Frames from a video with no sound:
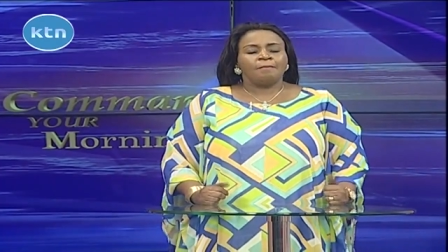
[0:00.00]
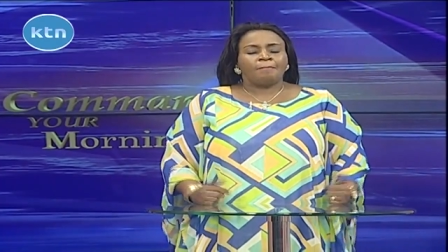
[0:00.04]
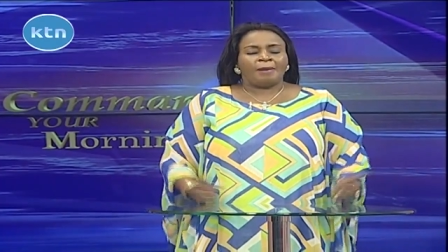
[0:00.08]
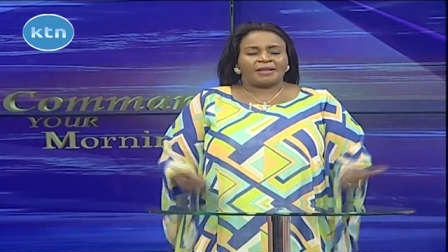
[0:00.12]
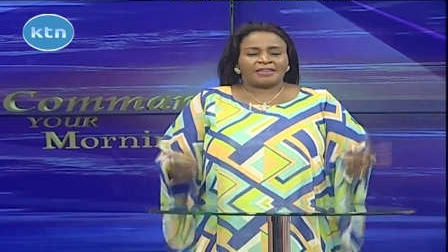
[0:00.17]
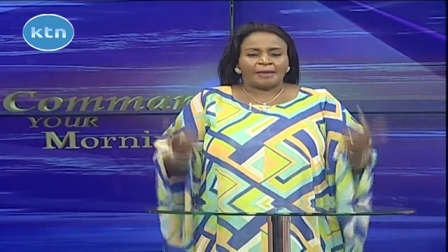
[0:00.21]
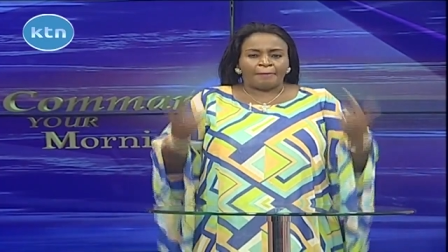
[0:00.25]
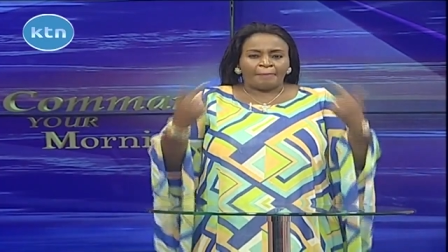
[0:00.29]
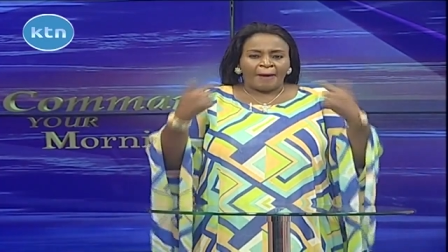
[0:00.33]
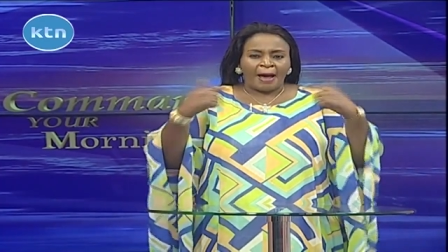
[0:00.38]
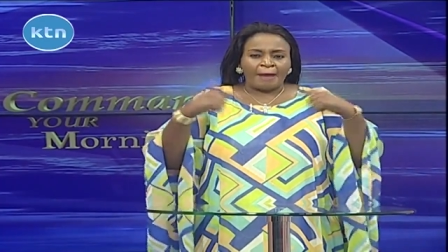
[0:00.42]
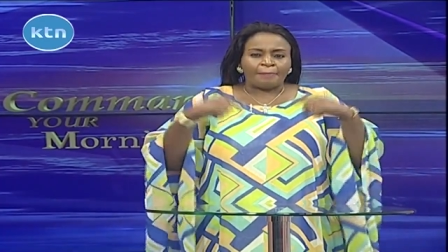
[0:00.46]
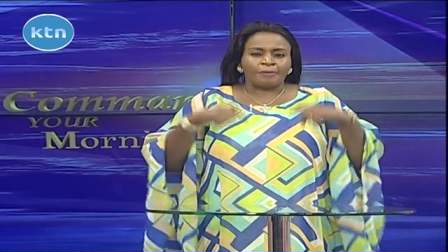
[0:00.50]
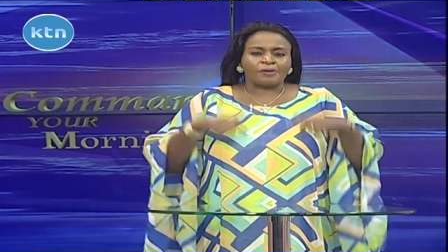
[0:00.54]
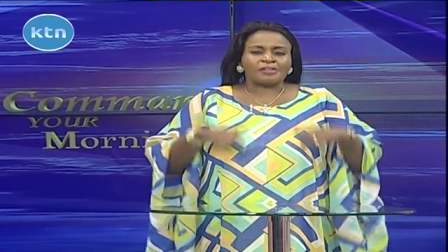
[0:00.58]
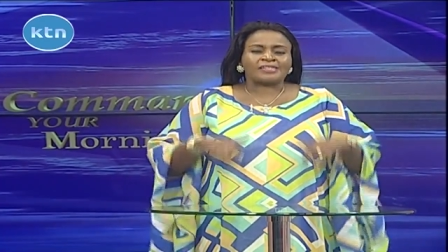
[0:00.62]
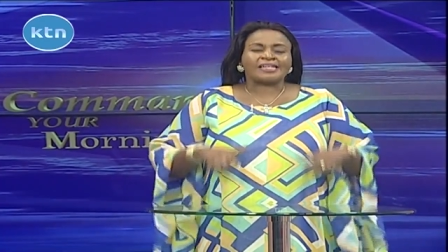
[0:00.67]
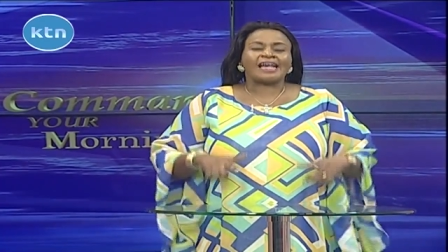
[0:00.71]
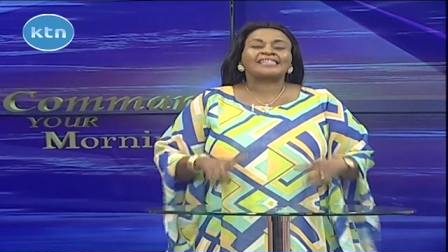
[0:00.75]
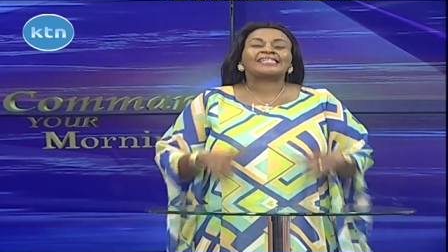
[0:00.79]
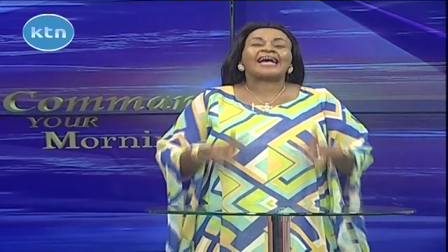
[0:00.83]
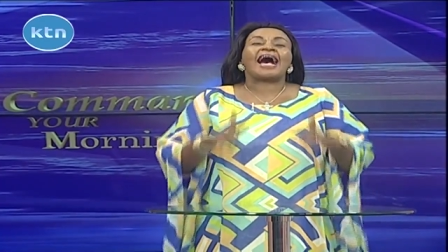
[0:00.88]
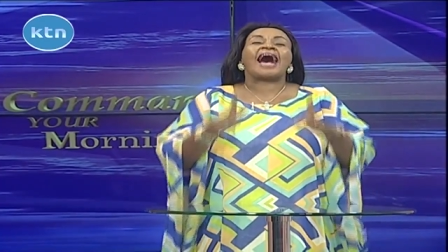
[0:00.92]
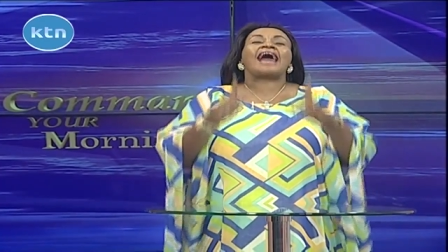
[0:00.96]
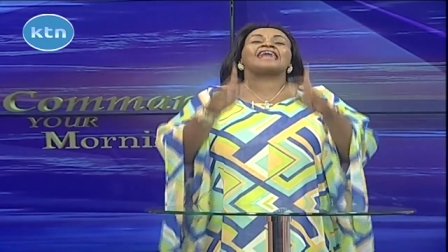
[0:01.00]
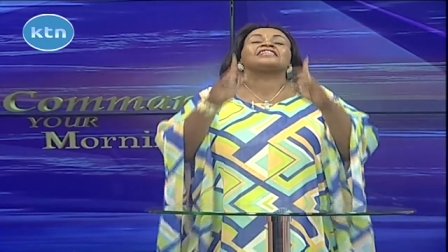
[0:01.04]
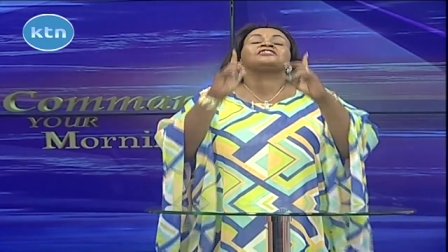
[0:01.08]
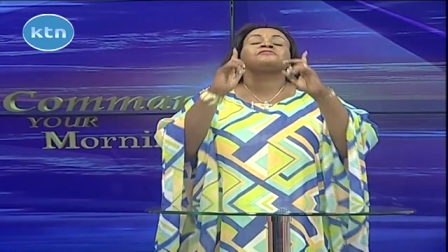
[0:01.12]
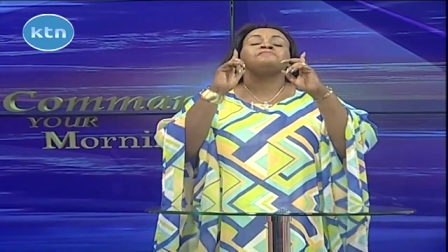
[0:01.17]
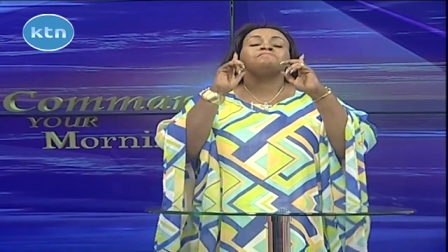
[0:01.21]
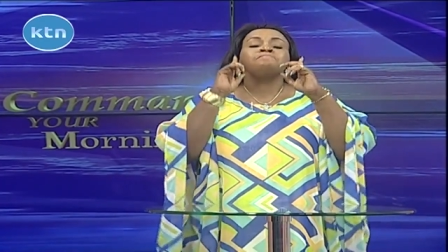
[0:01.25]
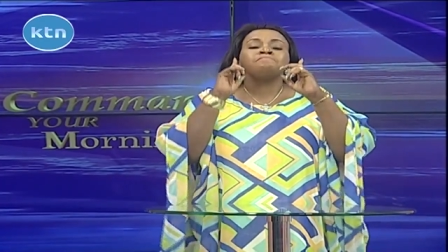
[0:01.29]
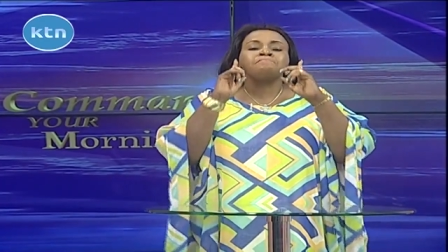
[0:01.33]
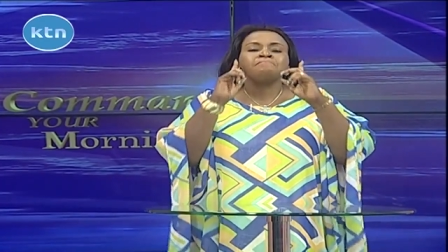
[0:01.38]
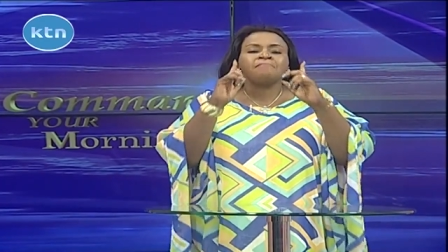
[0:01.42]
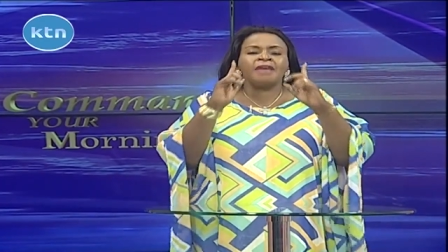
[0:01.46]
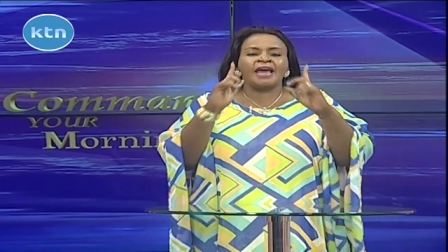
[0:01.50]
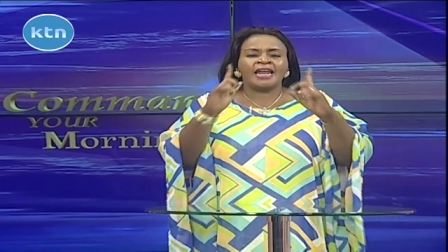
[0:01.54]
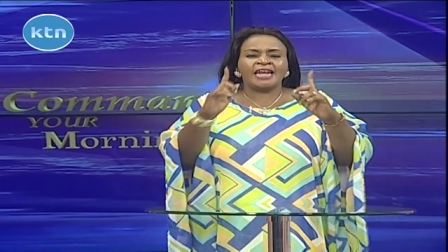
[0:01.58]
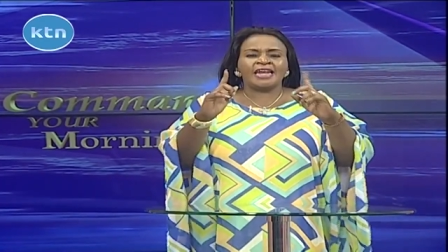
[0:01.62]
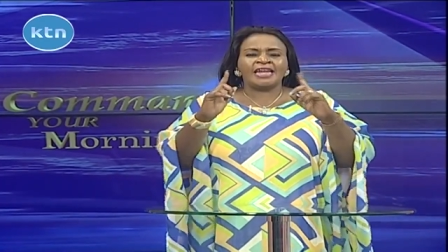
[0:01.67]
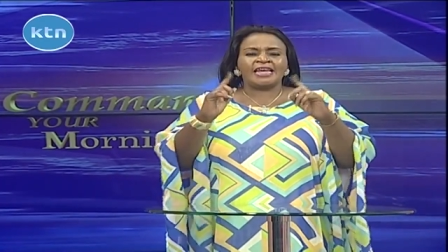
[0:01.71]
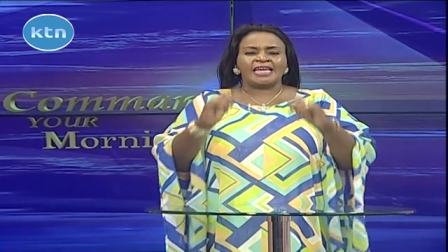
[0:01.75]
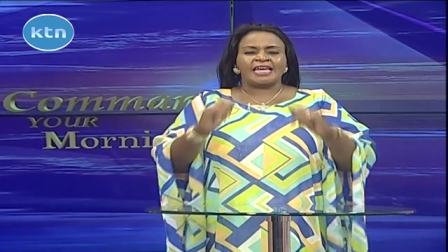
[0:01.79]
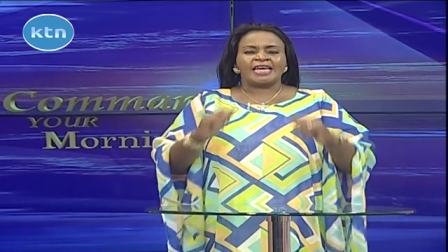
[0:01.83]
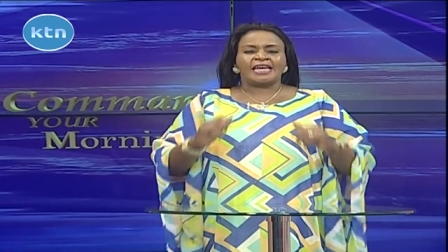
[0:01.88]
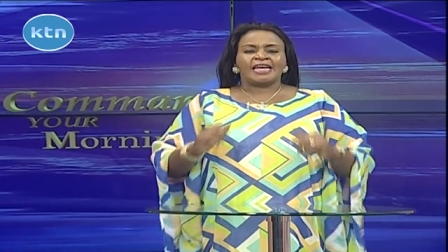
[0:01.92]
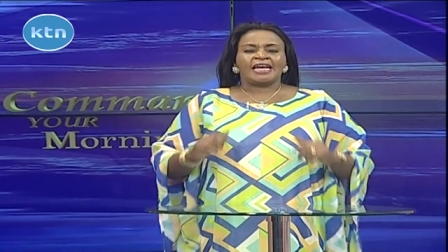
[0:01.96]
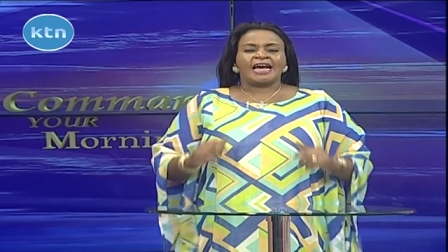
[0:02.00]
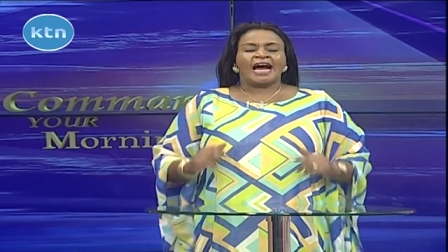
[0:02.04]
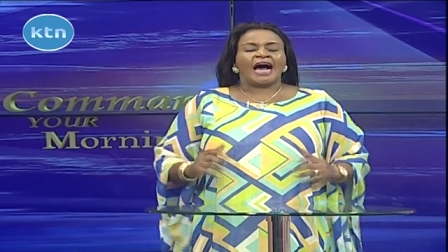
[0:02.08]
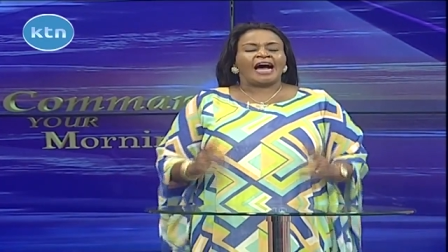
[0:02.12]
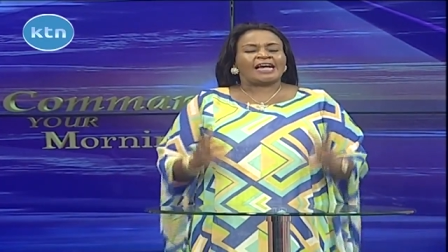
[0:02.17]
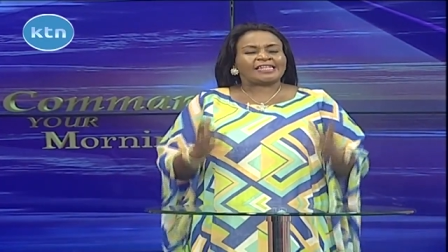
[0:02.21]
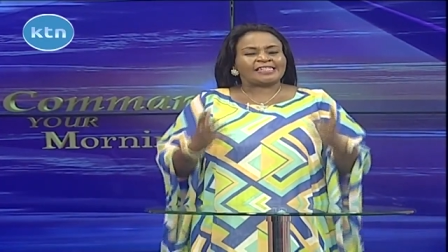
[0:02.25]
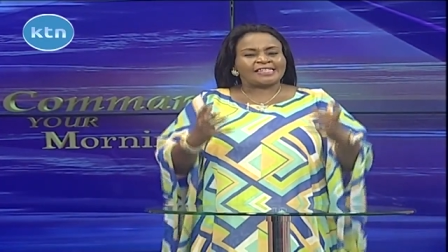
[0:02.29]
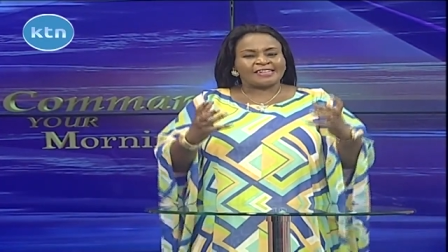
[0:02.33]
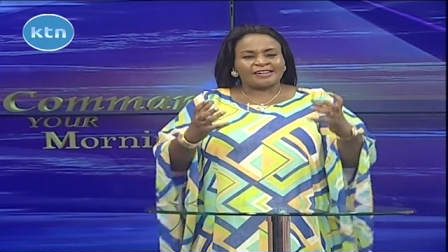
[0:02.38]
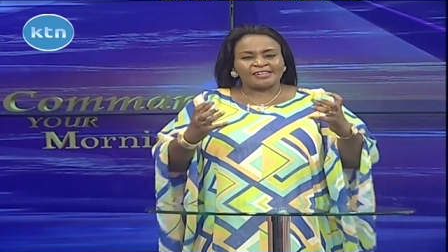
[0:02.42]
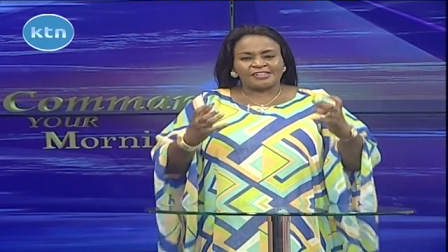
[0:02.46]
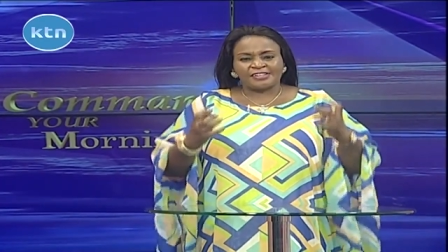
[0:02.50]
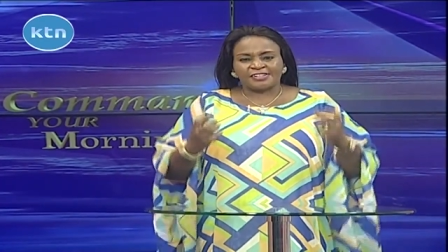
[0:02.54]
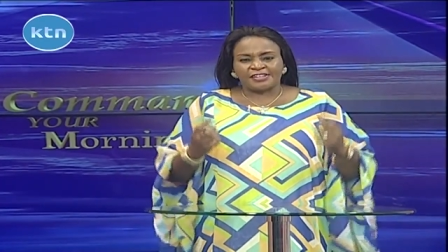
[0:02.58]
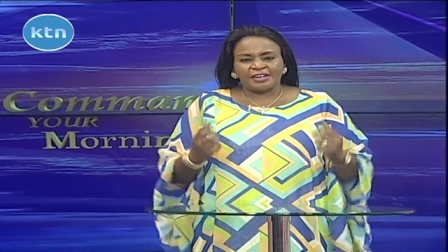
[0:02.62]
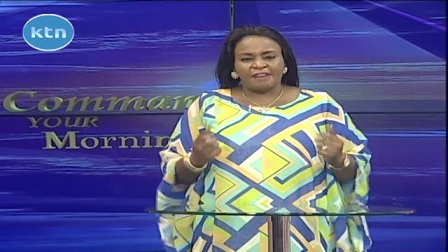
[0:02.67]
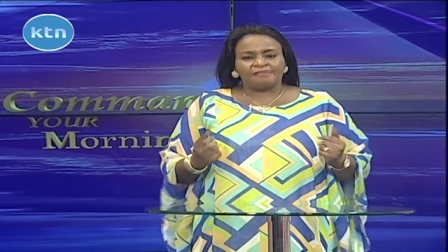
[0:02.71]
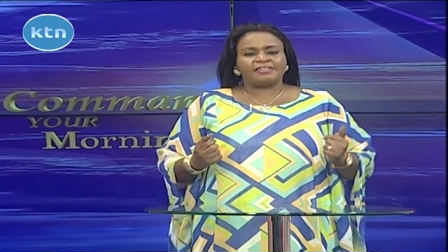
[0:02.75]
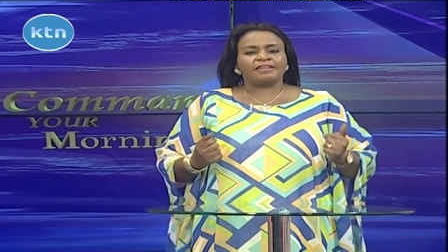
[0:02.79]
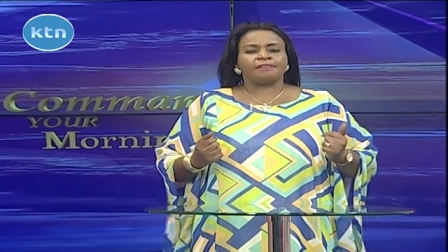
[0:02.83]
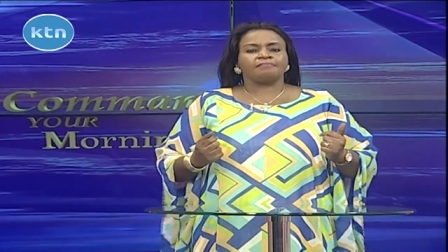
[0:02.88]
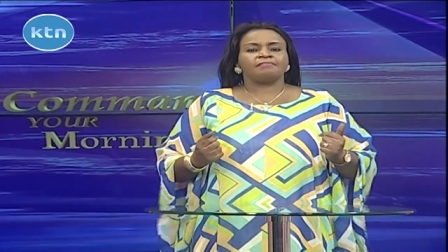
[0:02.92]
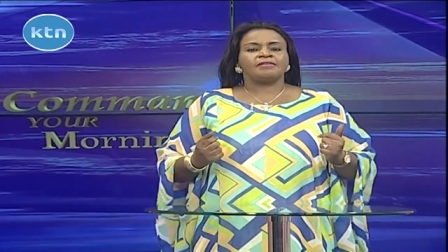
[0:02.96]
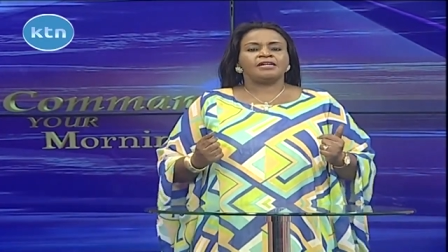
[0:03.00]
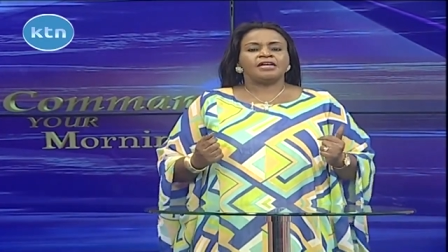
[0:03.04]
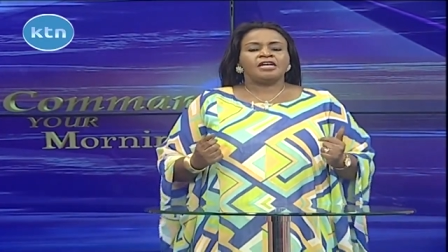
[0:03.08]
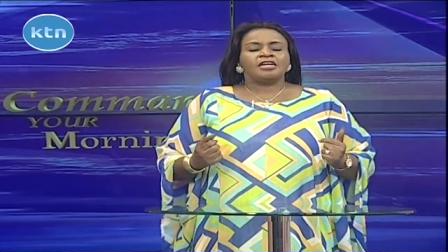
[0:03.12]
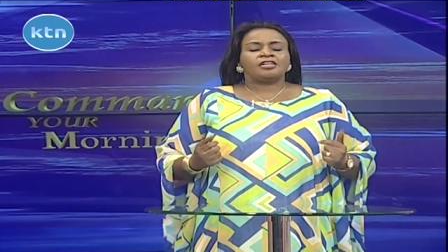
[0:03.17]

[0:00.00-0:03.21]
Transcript: But the Bible says, as many as received him,